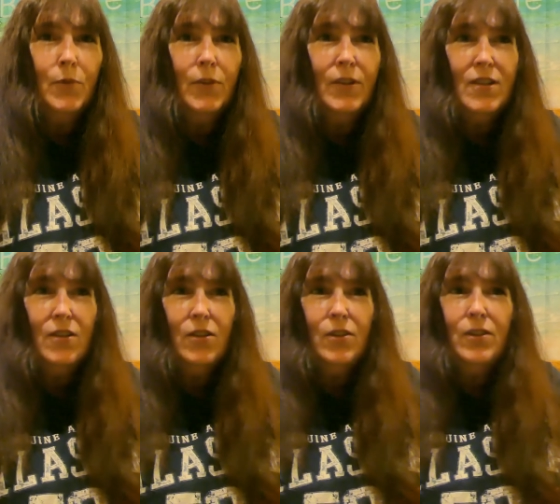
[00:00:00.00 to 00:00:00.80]

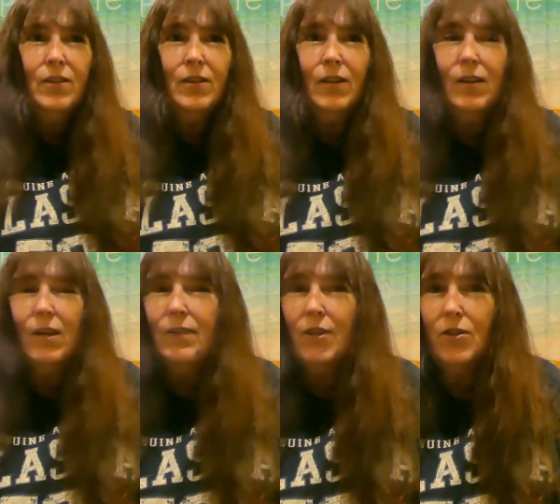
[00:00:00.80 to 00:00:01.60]
consider a
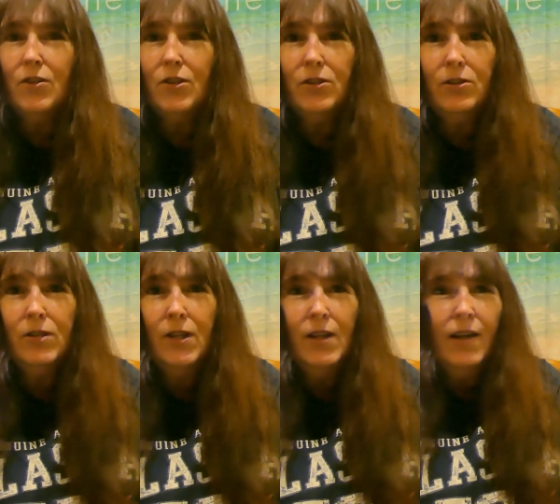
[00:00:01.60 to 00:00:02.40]
lot of other little
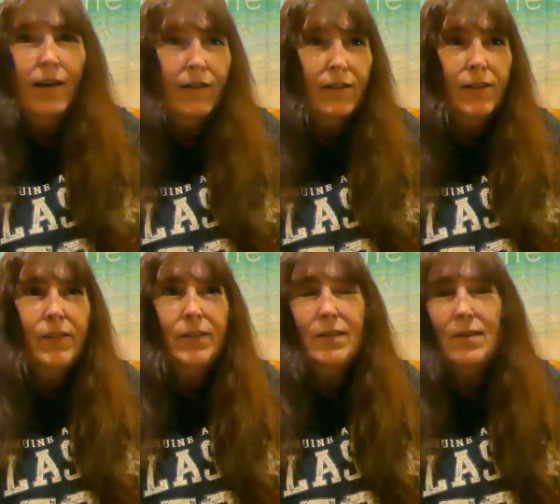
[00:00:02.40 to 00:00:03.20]

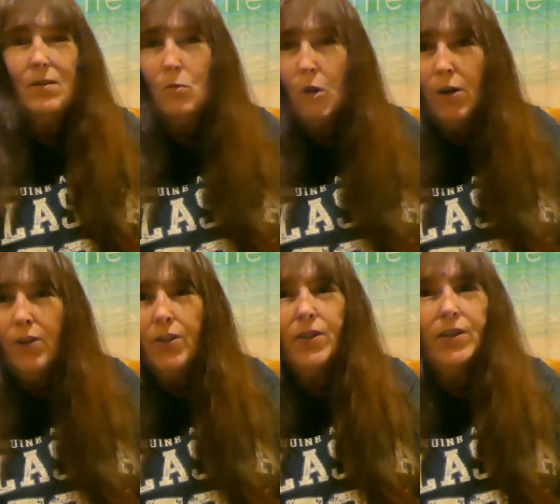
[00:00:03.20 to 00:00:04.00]
islands, the
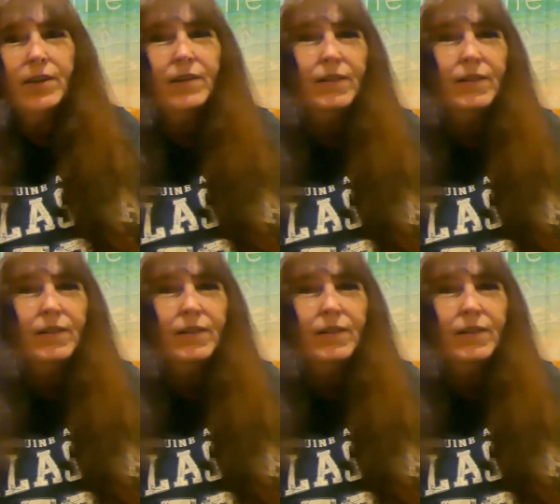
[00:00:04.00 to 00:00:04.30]
water,